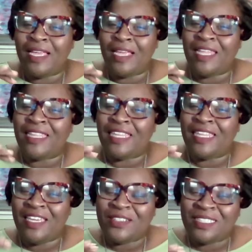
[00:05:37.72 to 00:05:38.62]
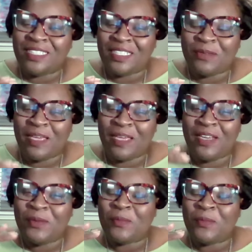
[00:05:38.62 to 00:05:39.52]
in leadership
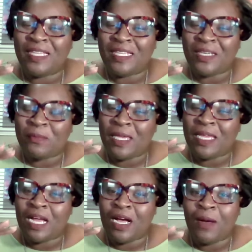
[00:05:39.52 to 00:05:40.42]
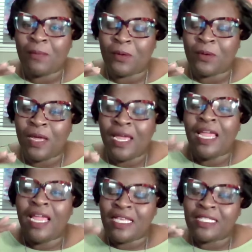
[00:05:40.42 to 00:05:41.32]
and humility, being humble,
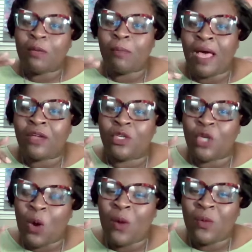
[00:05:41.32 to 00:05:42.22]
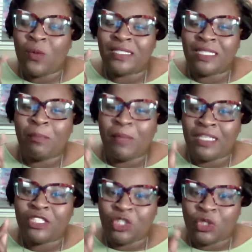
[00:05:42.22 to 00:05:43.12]
it's about knowing what's the
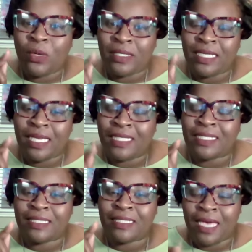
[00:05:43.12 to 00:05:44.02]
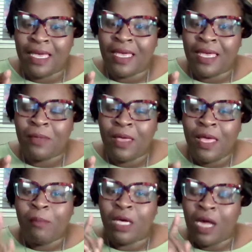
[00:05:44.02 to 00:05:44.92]
best choice at this time,
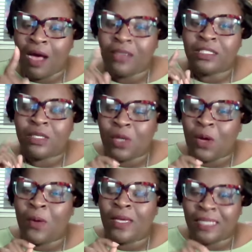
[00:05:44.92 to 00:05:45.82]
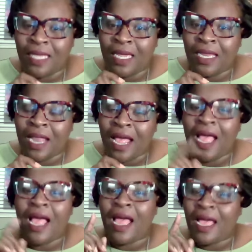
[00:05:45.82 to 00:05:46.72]
but also knowing that
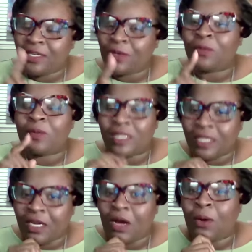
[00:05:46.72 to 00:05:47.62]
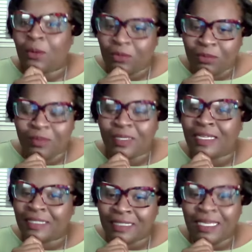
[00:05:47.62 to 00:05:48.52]
I could really go
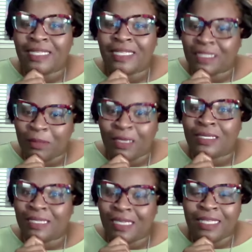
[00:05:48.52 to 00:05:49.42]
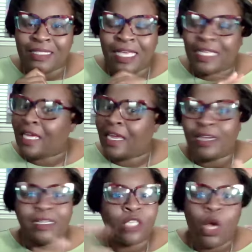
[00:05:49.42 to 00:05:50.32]
and say some other things that could
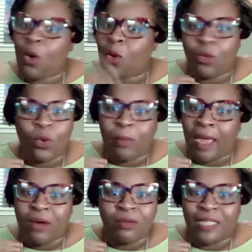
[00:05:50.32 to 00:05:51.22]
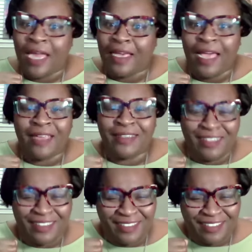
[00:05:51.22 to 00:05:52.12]
air this whole room out. Like
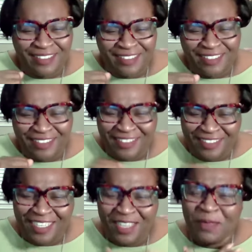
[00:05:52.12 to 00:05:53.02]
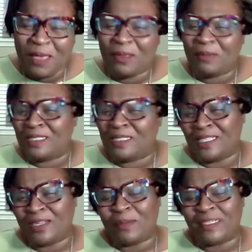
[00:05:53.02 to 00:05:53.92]
maybe I'm
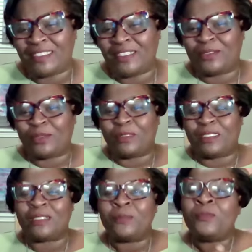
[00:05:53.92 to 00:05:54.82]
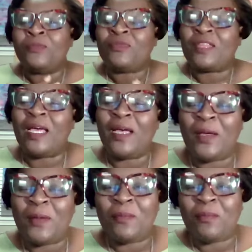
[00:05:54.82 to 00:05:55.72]
telling on myself too much.
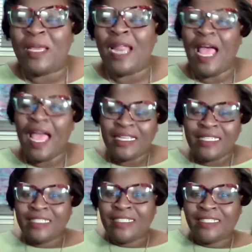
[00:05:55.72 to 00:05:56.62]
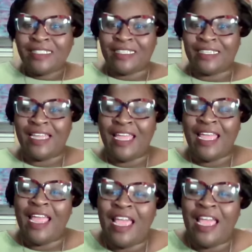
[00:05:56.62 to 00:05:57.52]
But I could
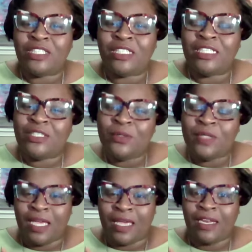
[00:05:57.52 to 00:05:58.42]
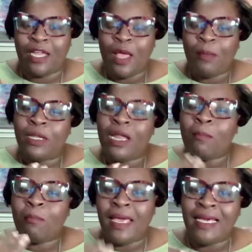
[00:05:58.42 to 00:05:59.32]
actually do that. But
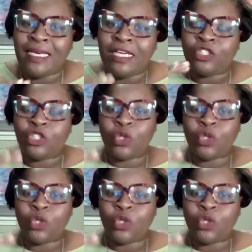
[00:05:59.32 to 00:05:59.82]
I'm making